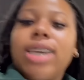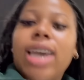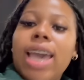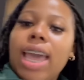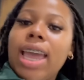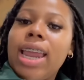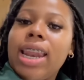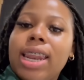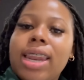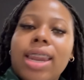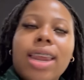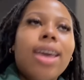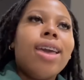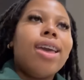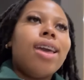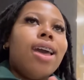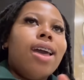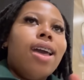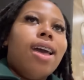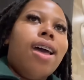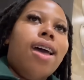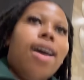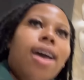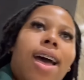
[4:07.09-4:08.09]
in,
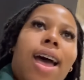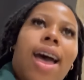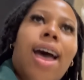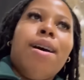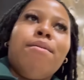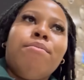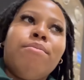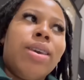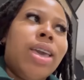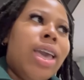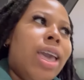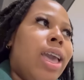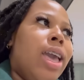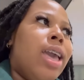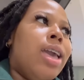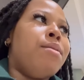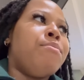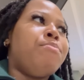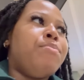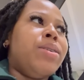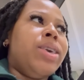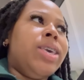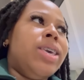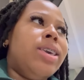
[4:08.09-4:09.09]
I'm
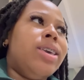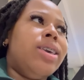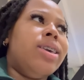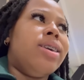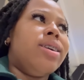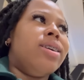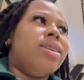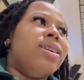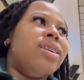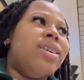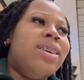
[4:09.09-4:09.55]
happy.